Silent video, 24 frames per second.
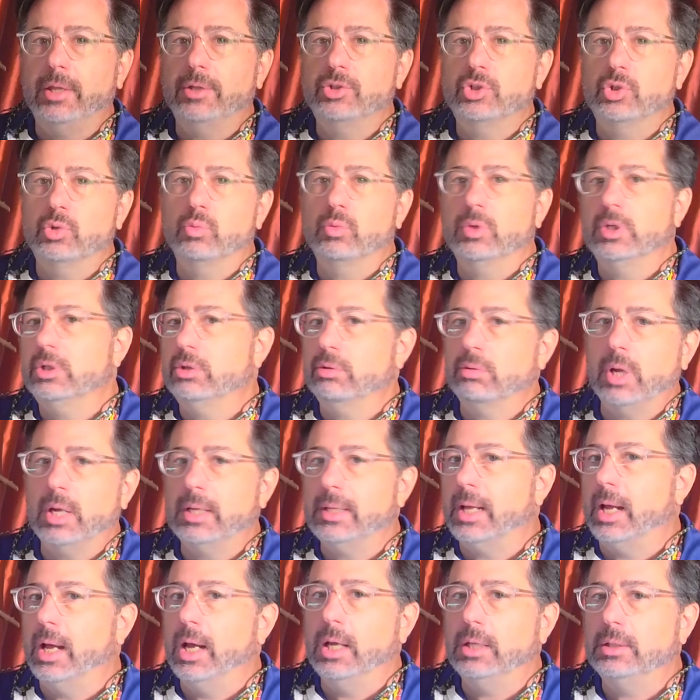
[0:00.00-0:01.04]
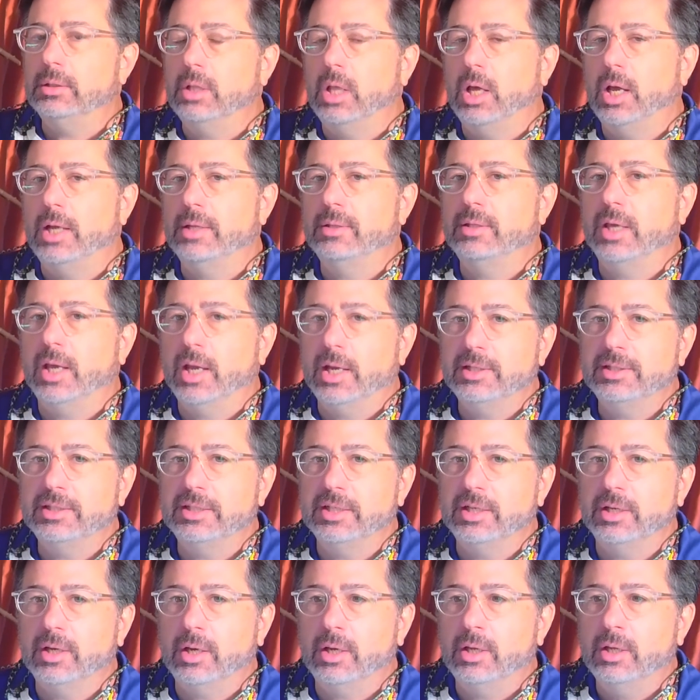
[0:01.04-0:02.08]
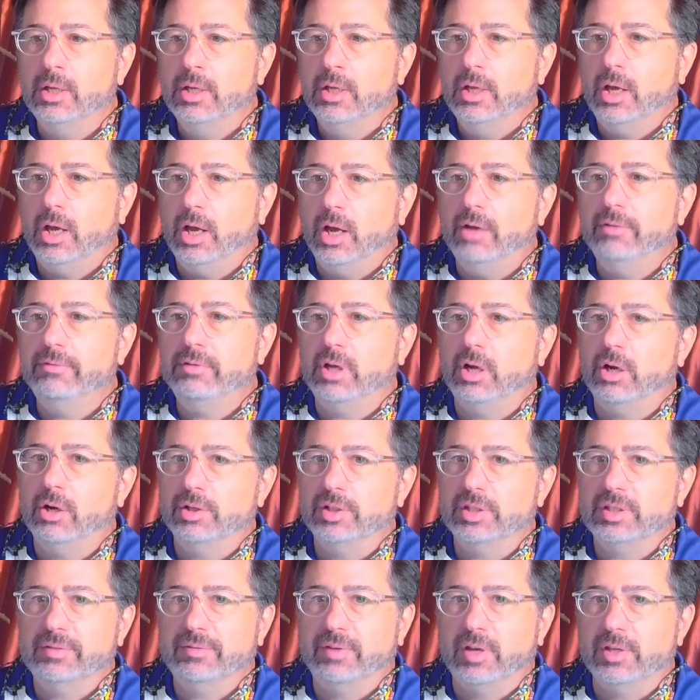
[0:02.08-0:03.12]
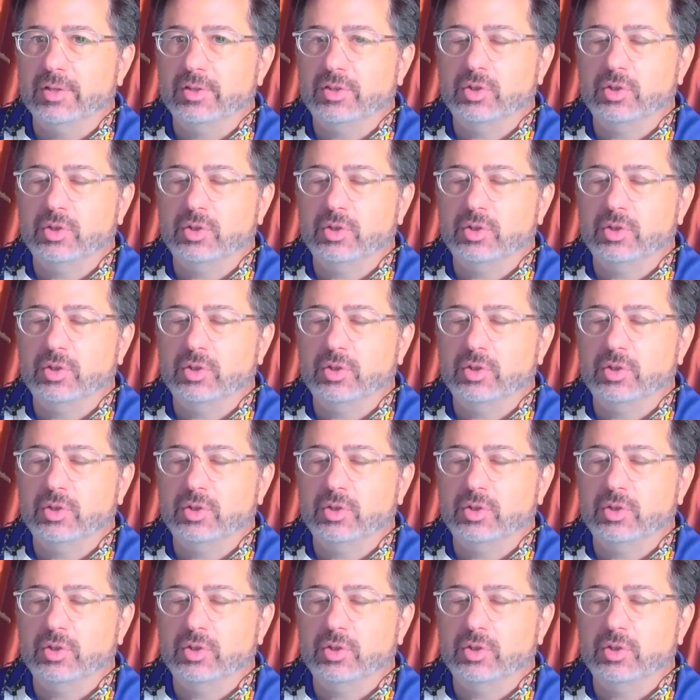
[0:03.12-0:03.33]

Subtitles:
to recreate online the idea of the Arts Fest.